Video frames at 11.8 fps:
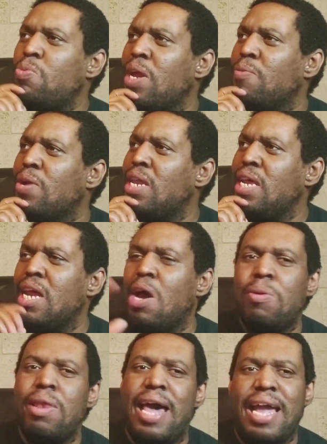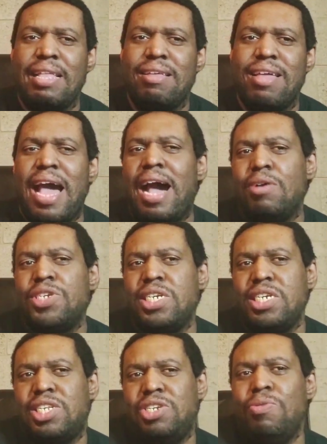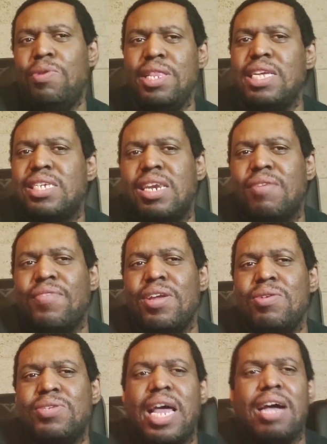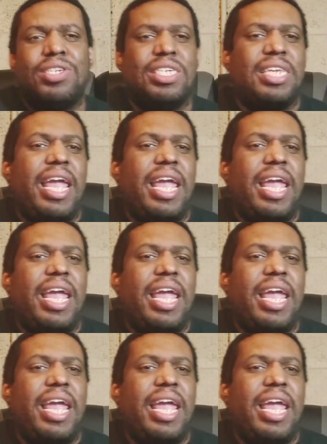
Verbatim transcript: We really don't like how she's doing these interviews, how she's